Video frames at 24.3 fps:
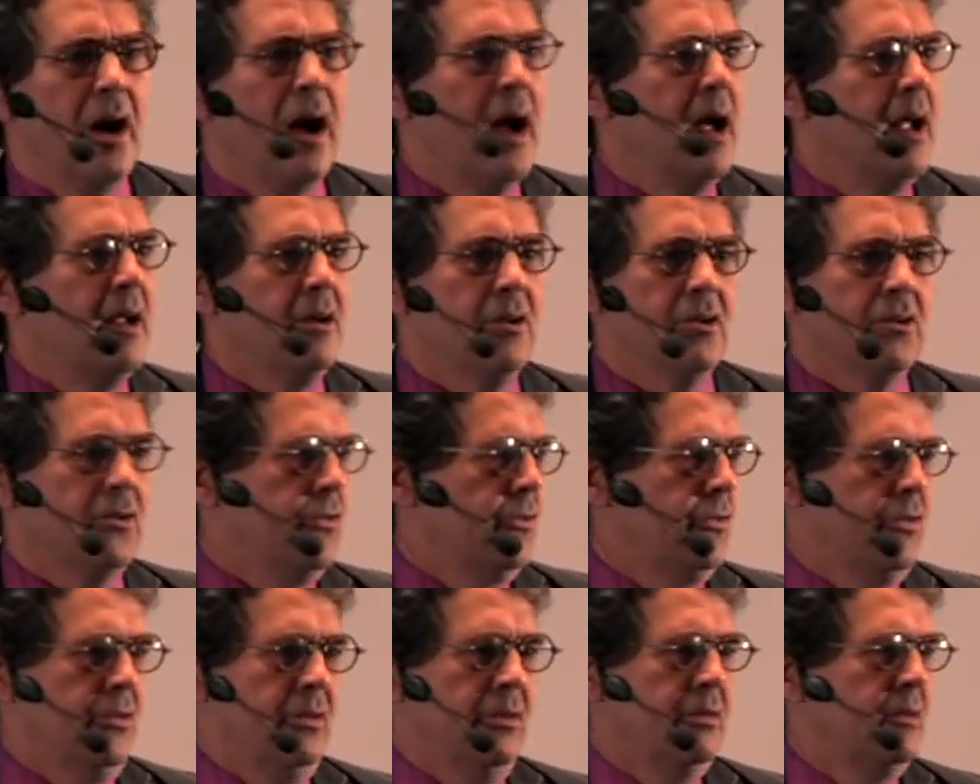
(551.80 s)

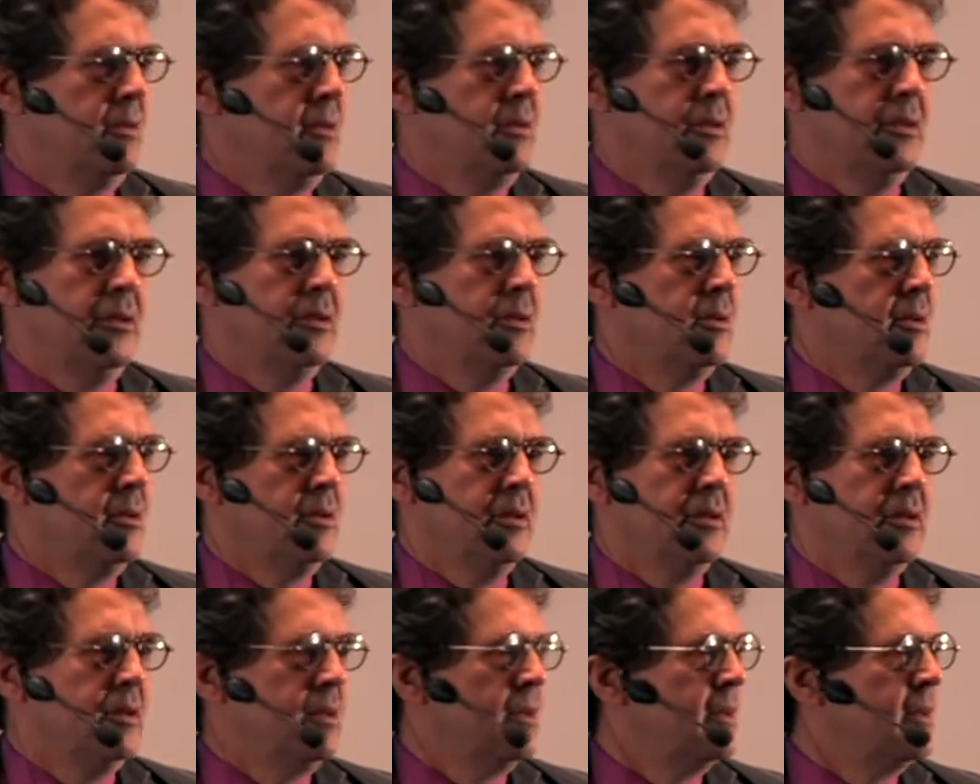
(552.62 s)
hires
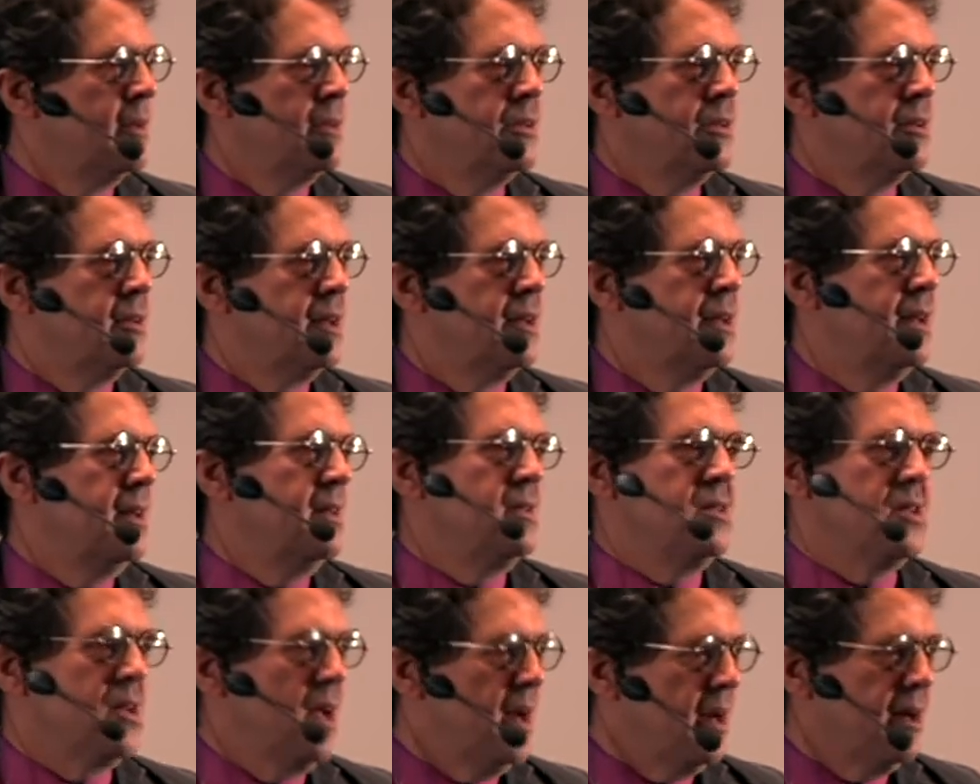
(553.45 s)

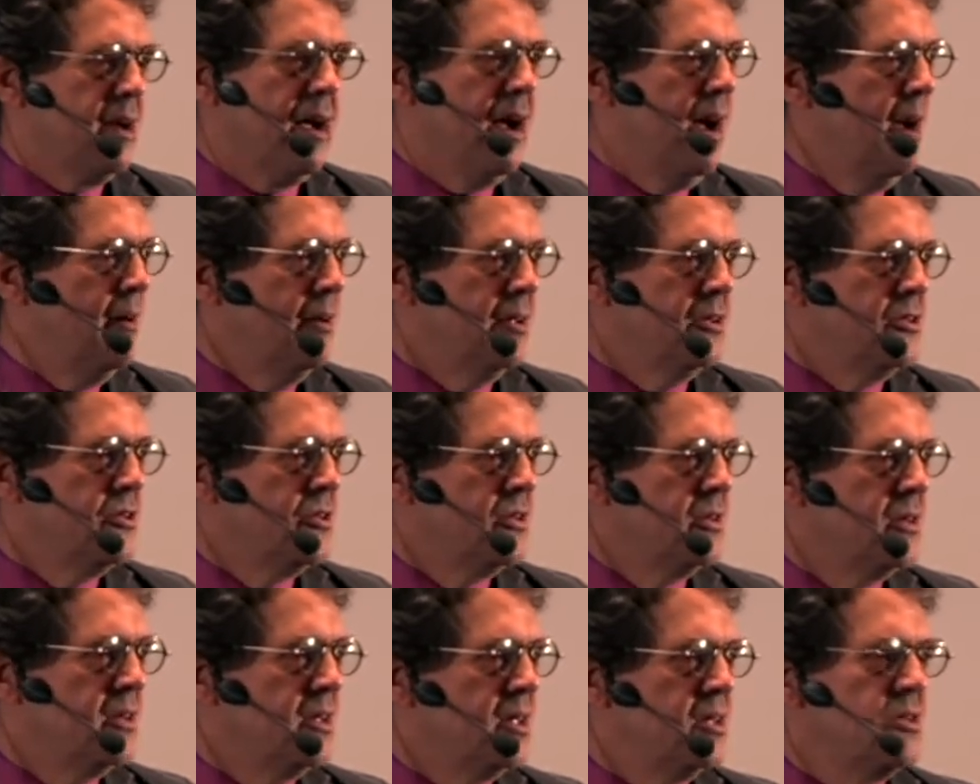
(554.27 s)
kids out of
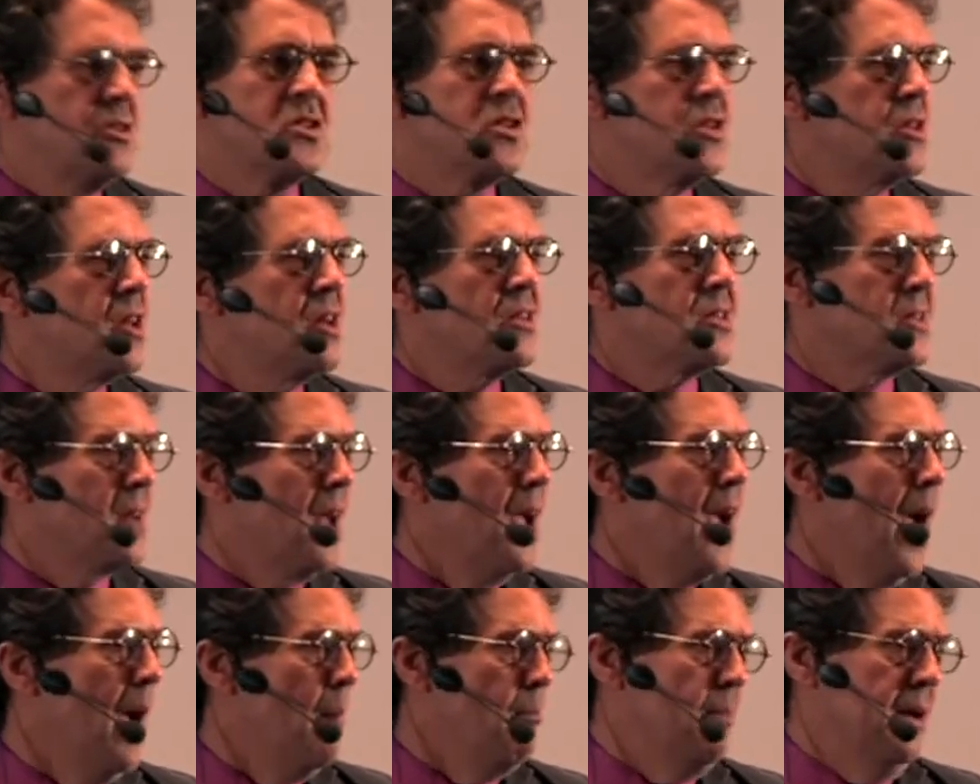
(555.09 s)
college. It just doesn't
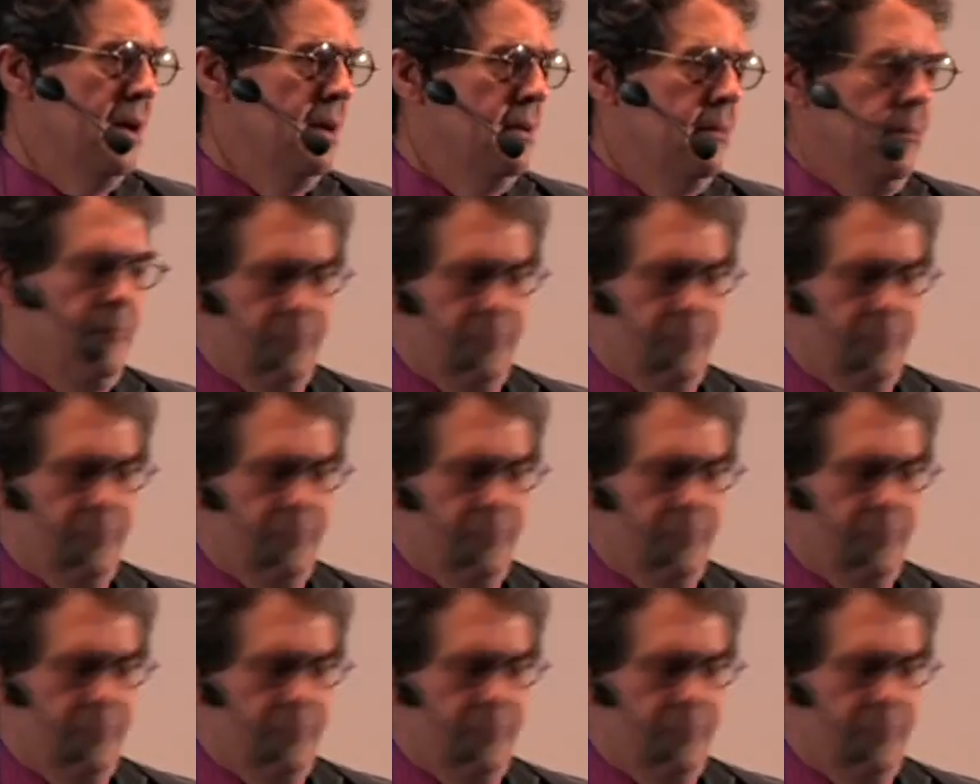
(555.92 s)
happen.